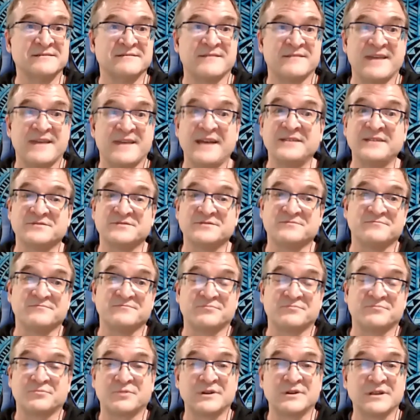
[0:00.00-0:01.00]
That's
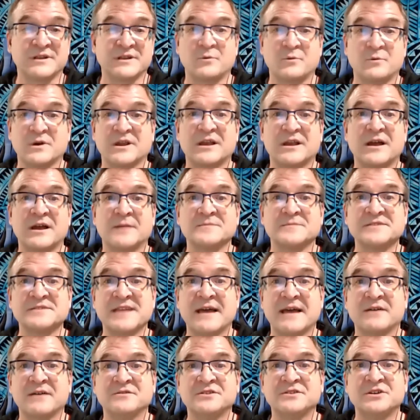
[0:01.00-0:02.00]
really what it comes
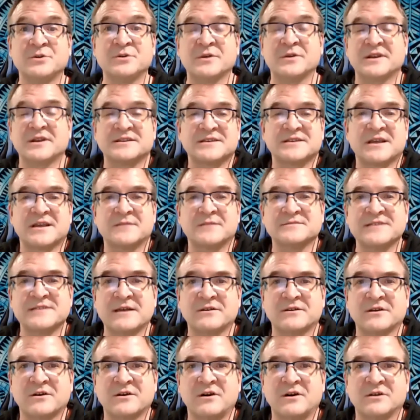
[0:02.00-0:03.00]
down to. And it comes
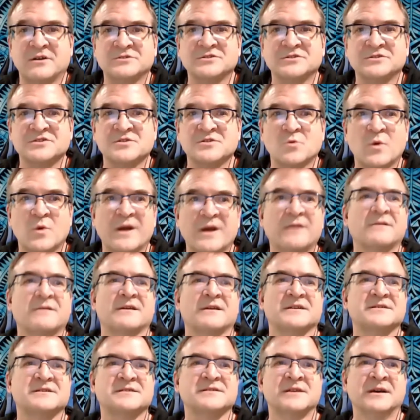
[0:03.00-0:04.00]
down to conscious
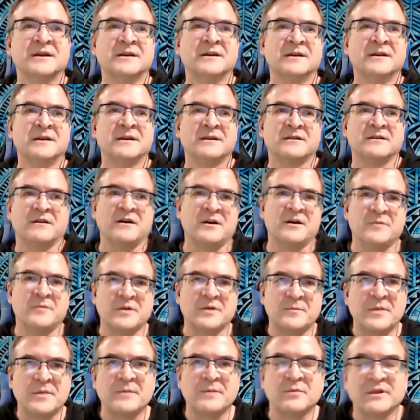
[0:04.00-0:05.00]
awareness. You know, how
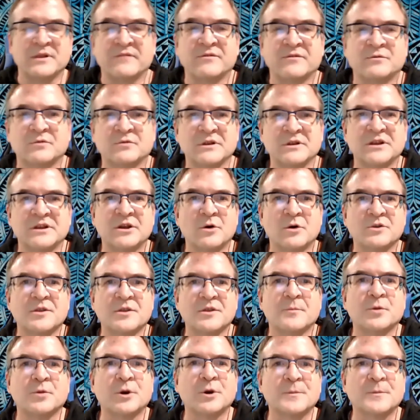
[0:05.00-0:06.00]
many people even really know what the
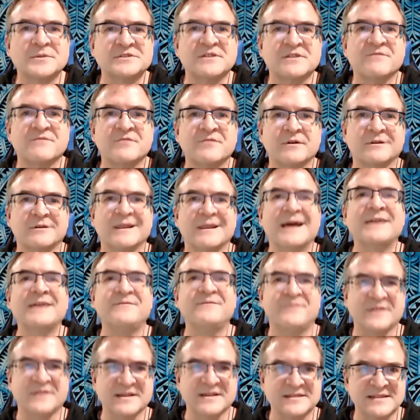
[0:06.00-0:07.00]
purpose of their
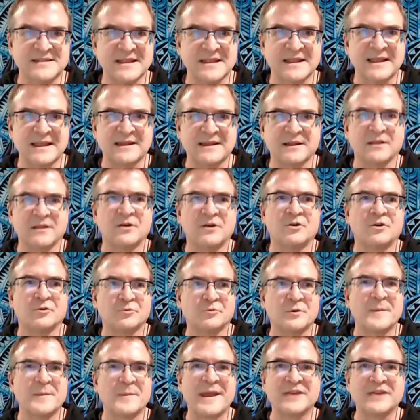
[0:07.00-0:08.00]
life is, let alone
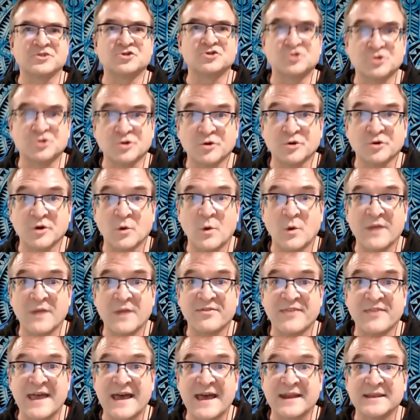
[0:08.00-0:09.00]
remain true to
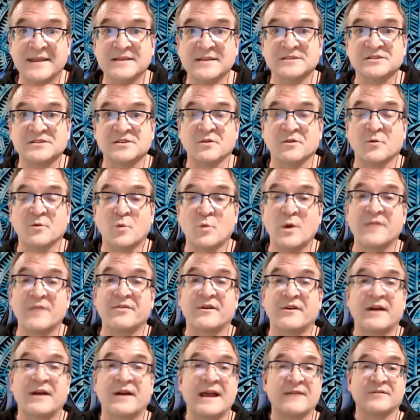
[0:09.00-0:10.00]
what that is? So when
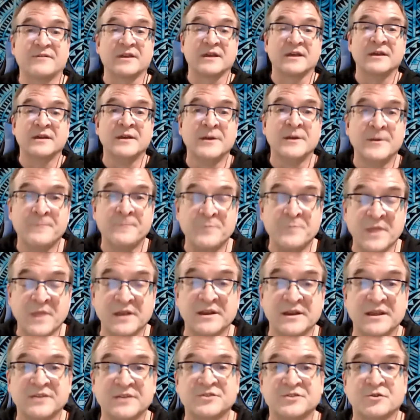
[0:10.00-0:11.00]
they're having
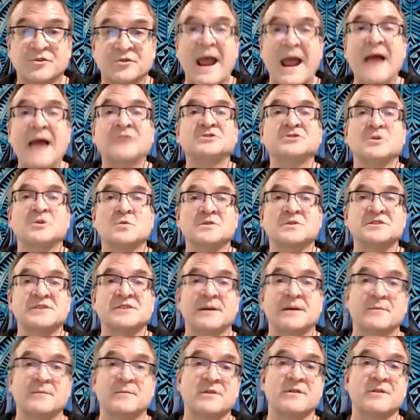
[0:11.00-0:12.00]
an interaction with
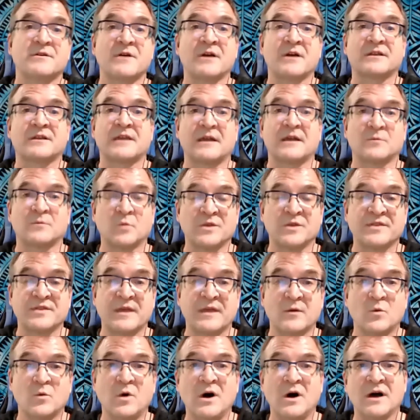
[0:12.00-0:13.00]
someone, they're not getting what
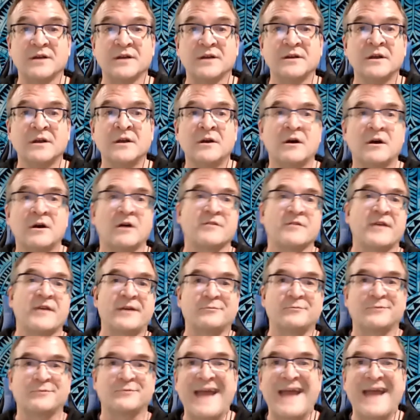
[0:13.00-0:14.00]
they want. Are they
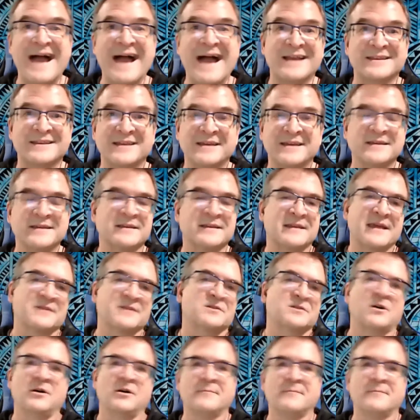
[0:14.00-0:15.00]
reacting and
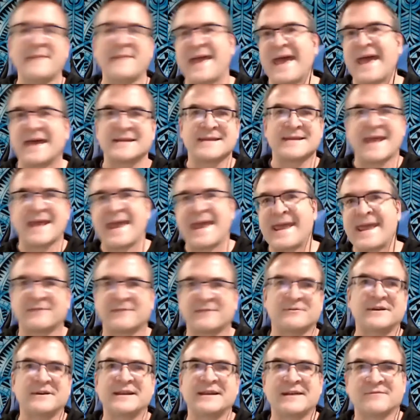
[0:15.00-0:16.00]
getting all mad and
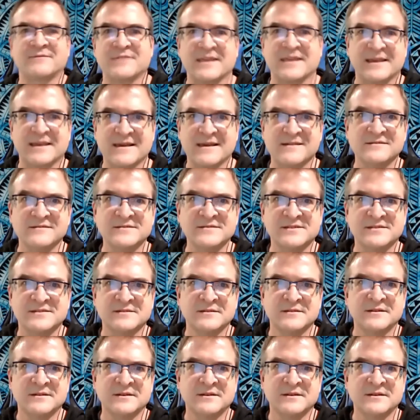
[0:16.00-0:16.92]
angry and everything else?